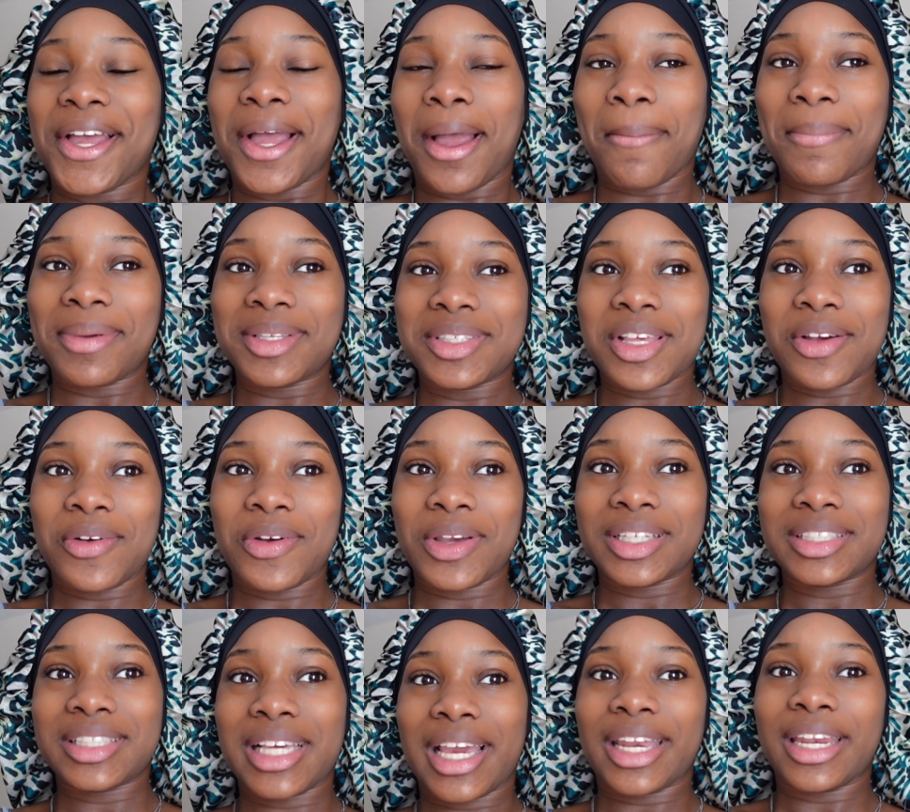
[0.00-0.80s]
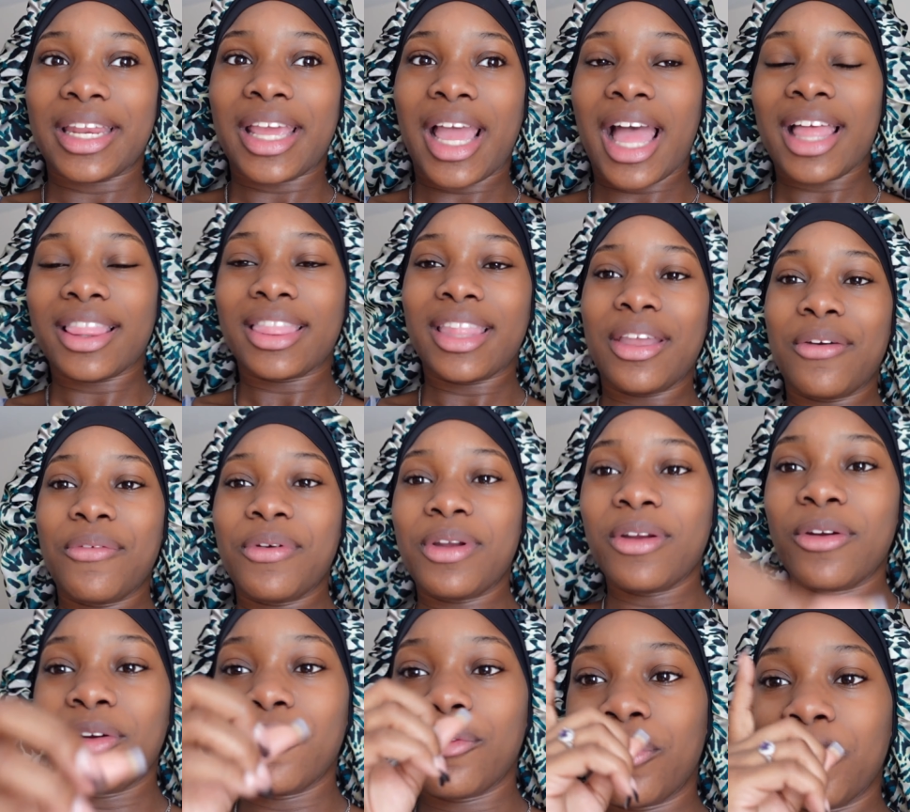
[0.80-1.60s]
I'm so excited. I think
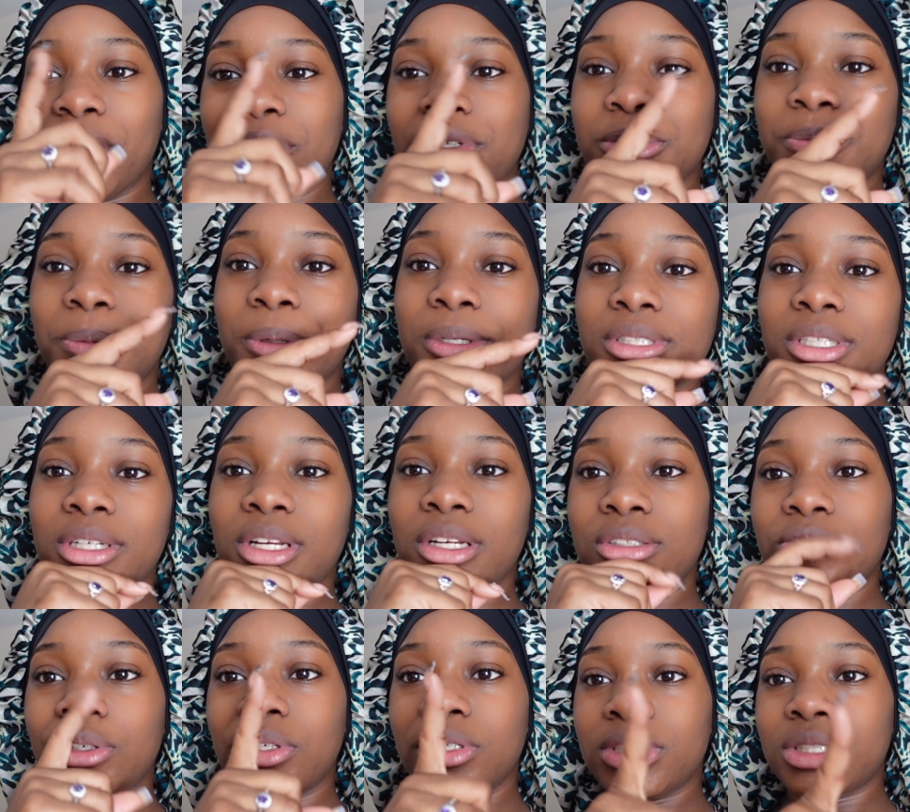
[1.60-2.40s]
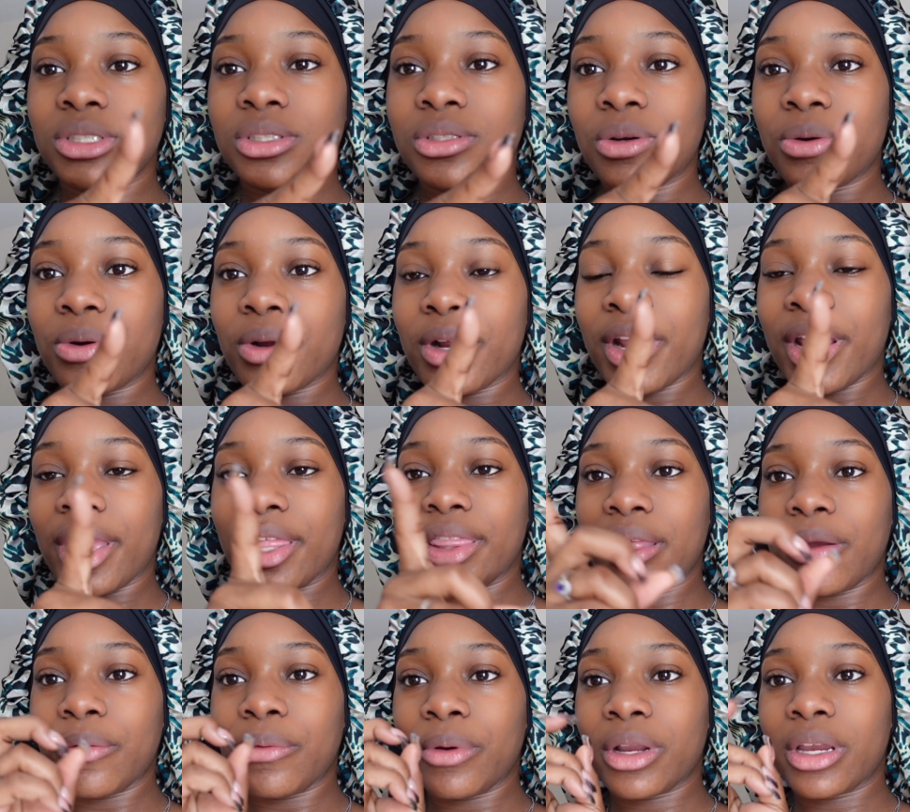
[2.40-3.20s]
we, we were supposed to go to a store
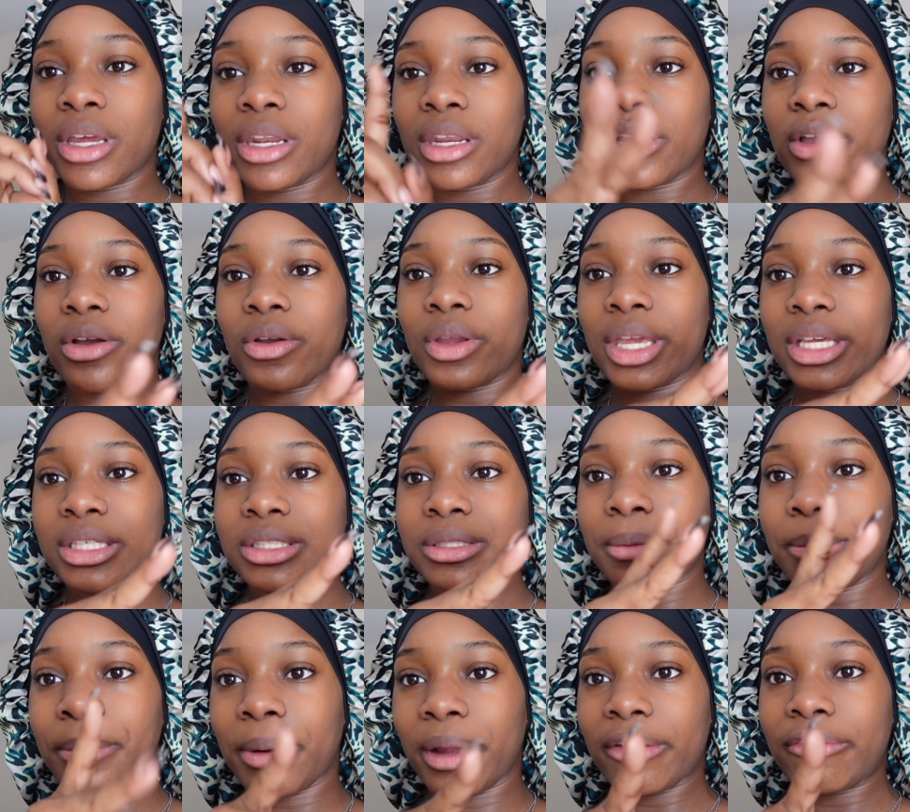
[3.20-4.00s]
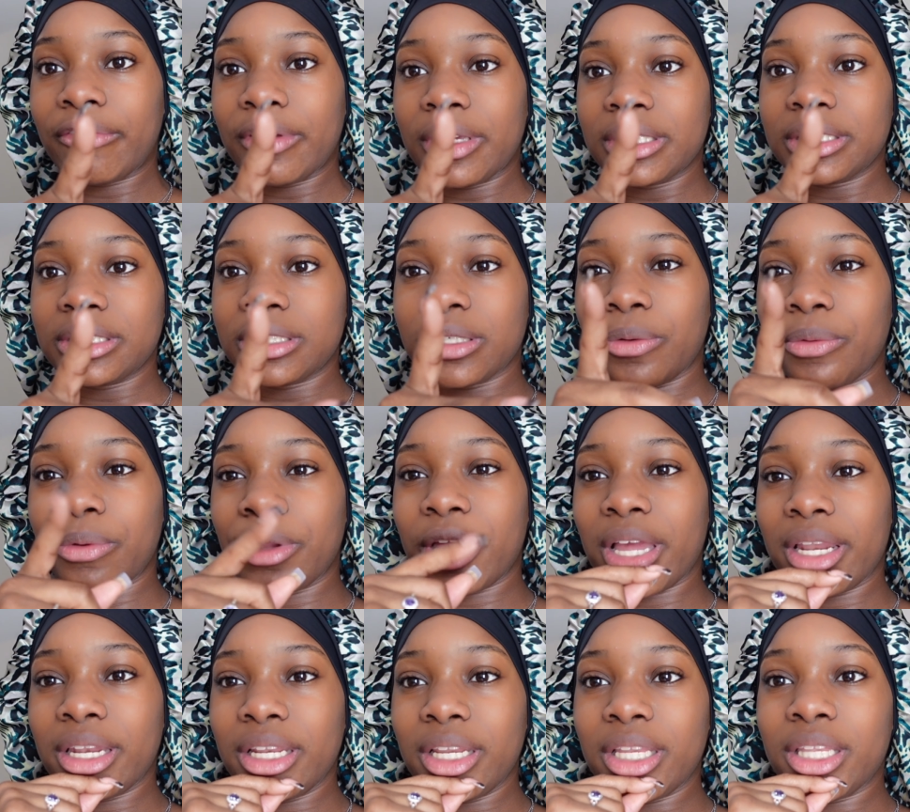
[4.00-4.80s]
and then we're going to go get some breakfast. So we
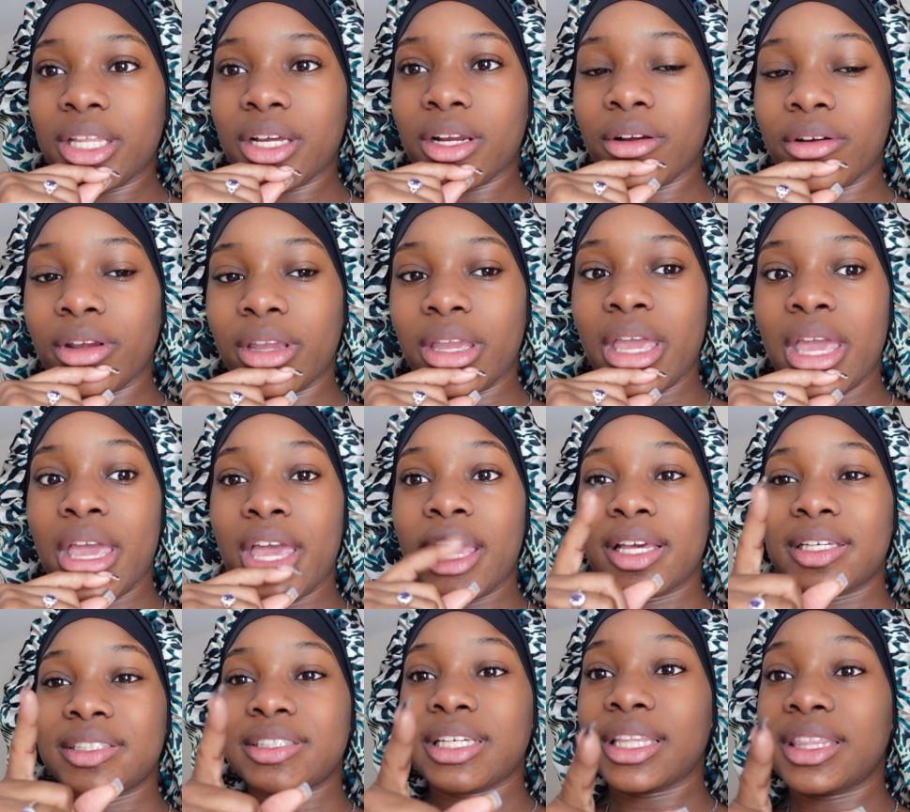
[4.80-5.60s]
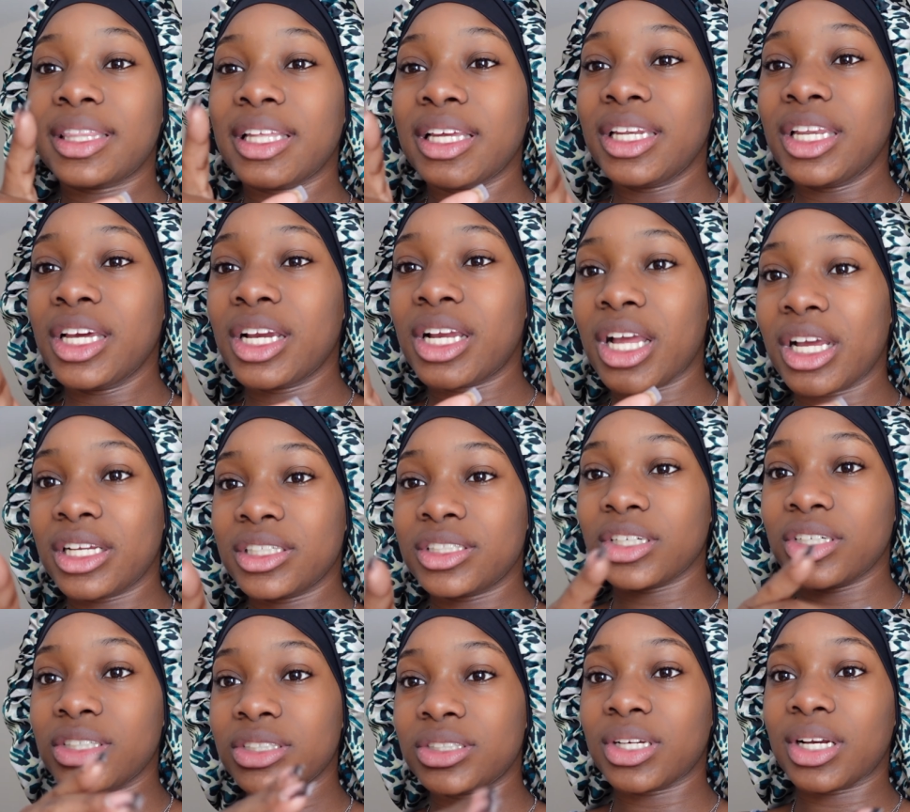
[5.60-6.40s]
kind of need to hurry because I think the
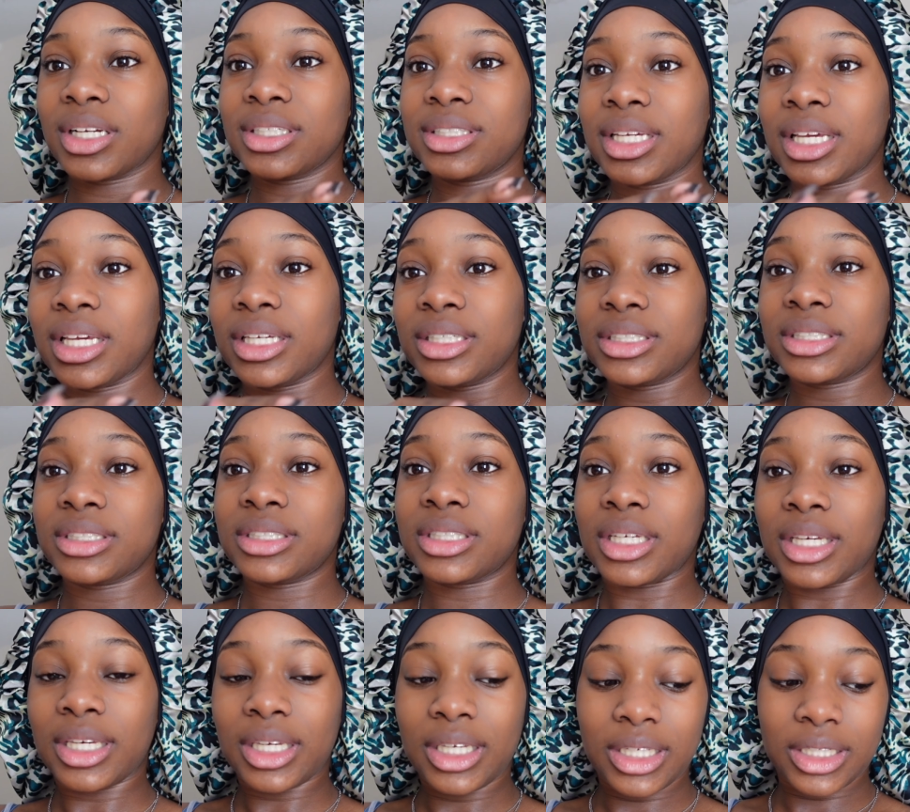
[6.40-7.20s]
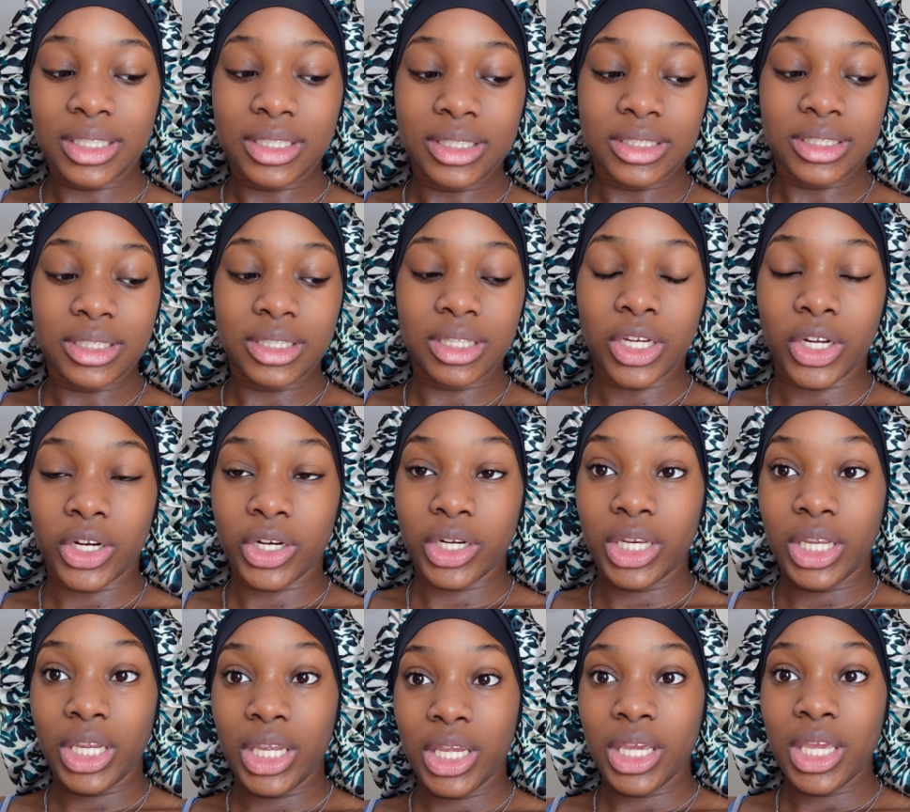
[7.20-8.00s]
concert starts at six
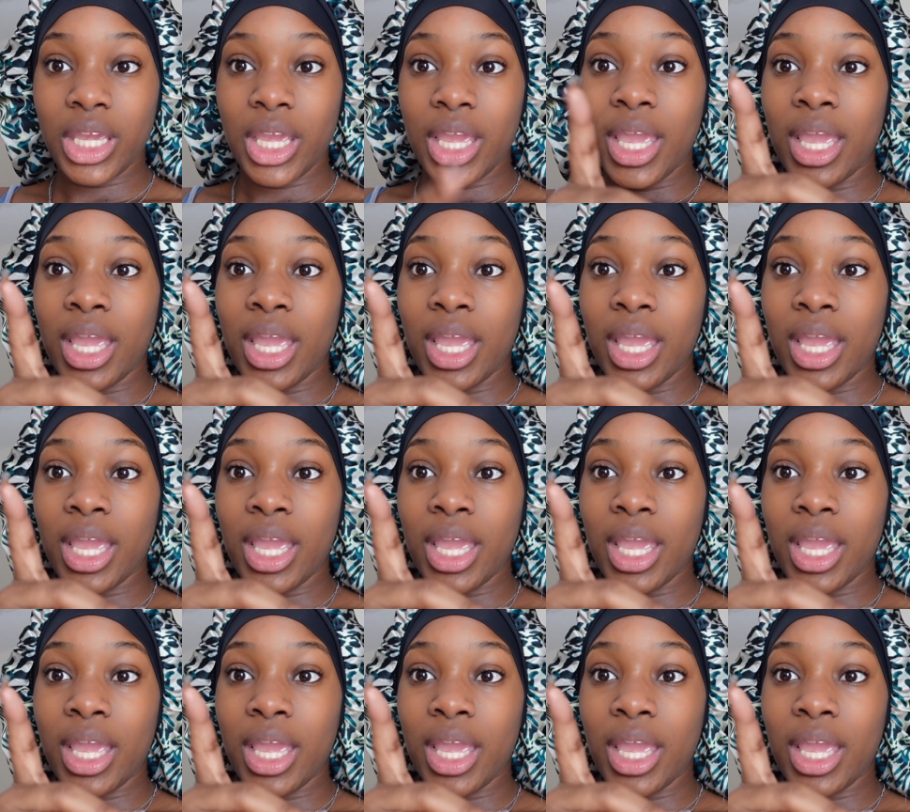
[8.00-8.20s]
thirty.